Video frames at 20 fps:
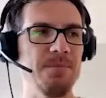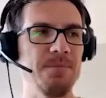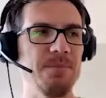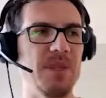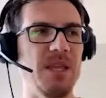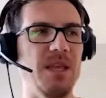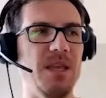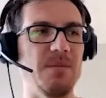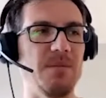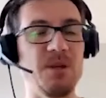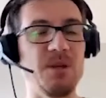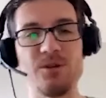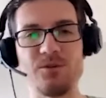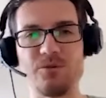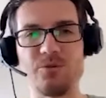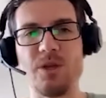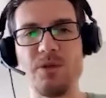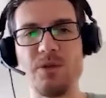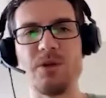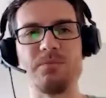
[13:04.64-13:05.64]
because
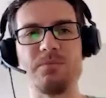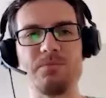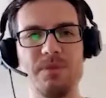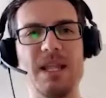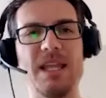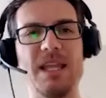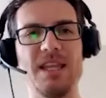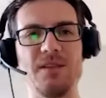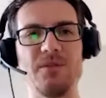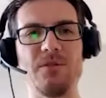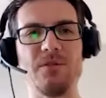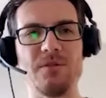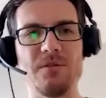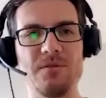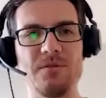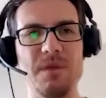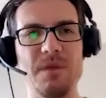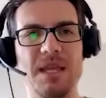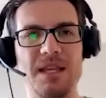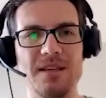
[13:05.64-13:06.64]
we were playing
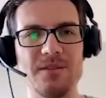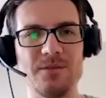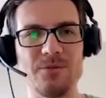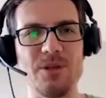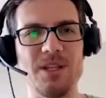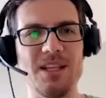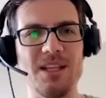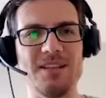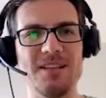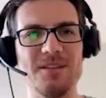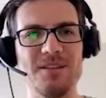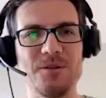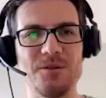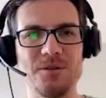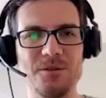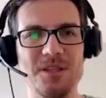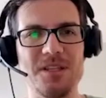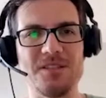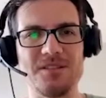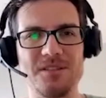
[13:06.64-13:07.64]
big with that,
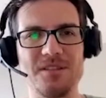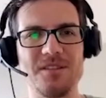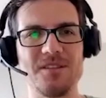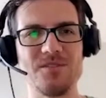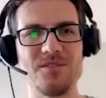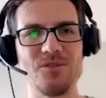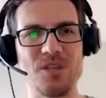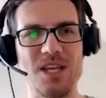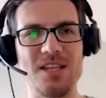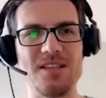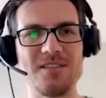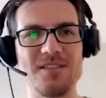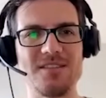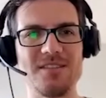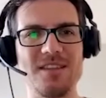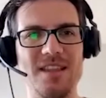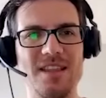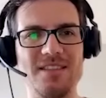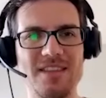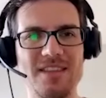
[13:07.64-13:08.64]
is change
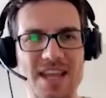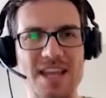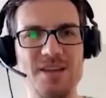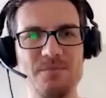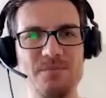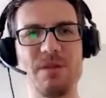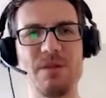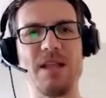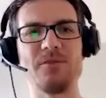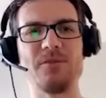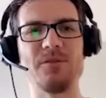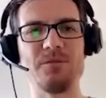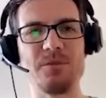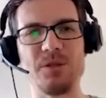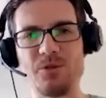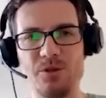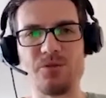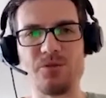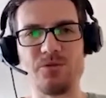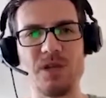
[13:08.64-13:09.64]
the entire platform,
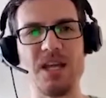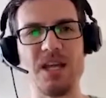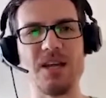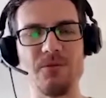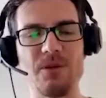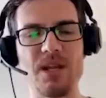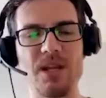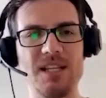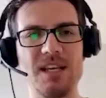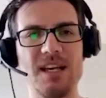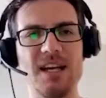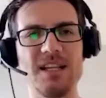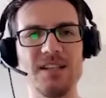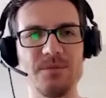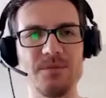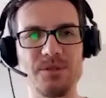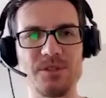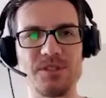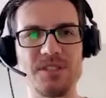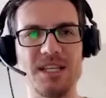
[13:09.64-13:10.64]
because we are running
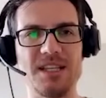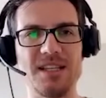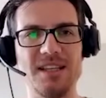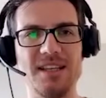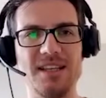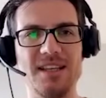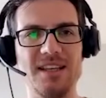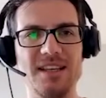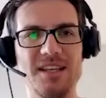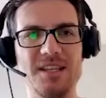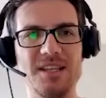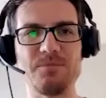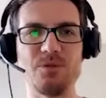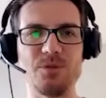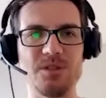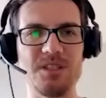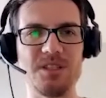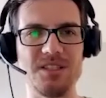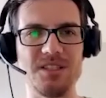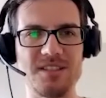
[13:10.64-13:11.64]
100%
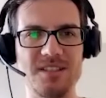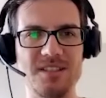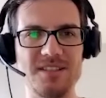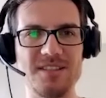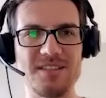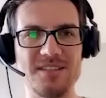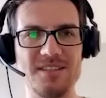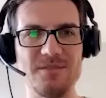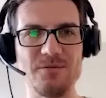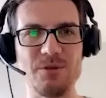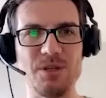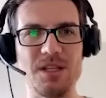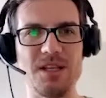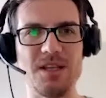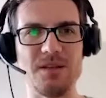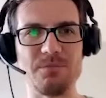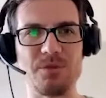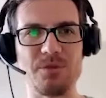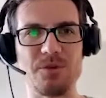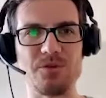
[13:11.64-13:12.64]
spot instances with
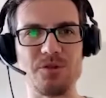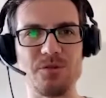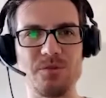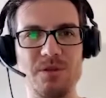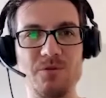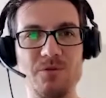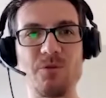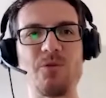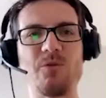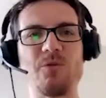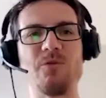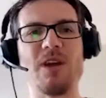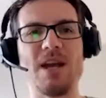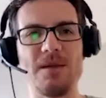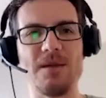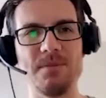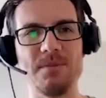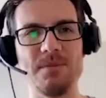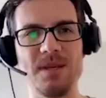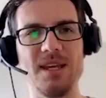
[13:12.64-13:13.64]
a production platform
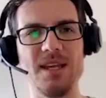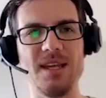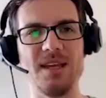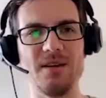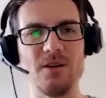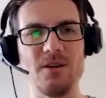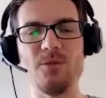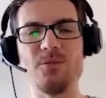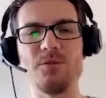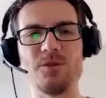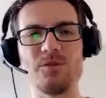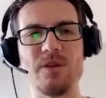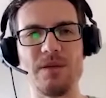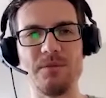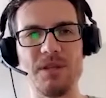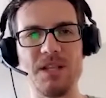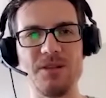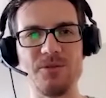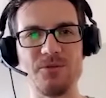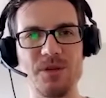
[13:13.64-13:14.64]
with almost 5
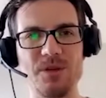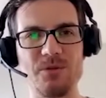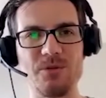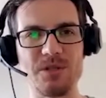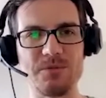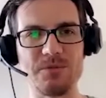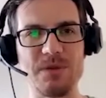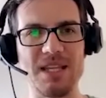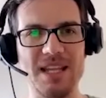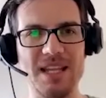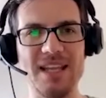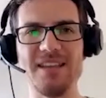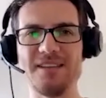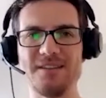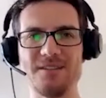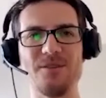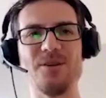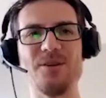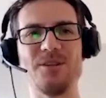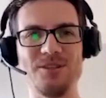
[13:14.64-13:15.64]
billion requests by day.
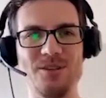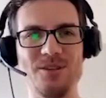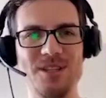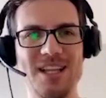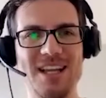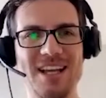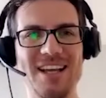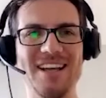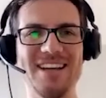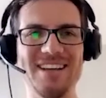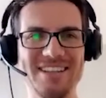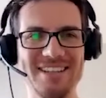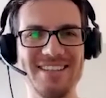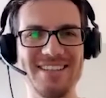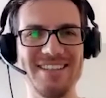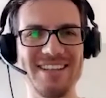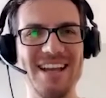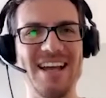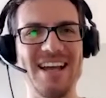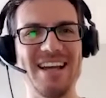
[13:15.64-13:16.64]
So it's not
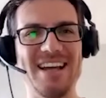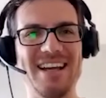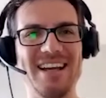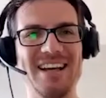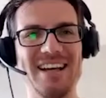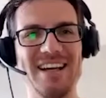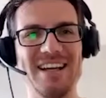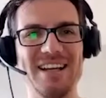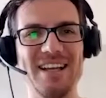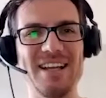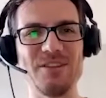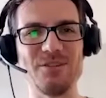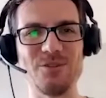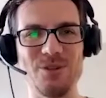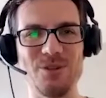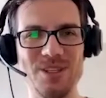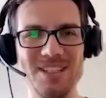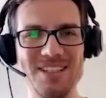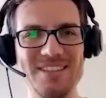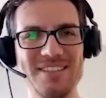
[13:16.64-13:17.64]
a
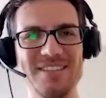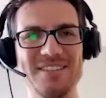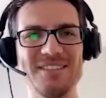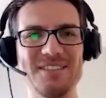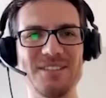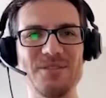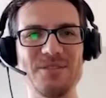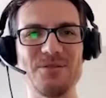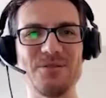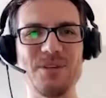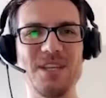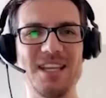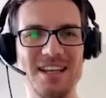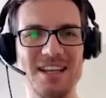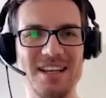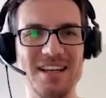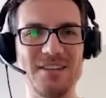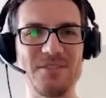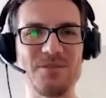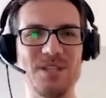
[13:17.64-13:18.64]
toy, so we
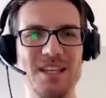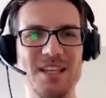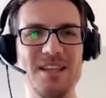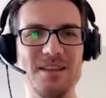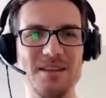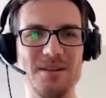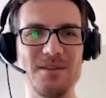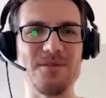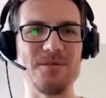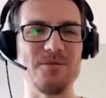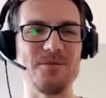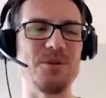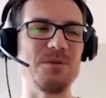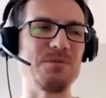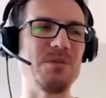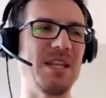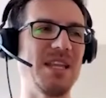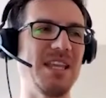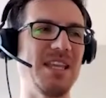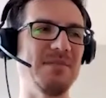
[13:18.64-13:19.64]
actually were
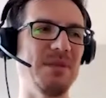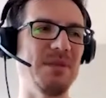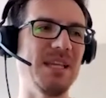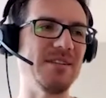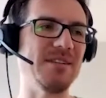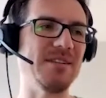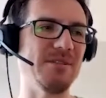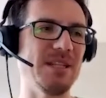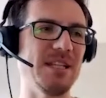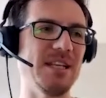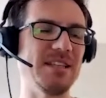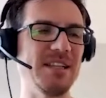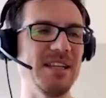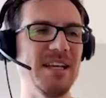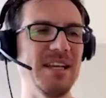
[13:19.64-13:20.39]
playing big with that.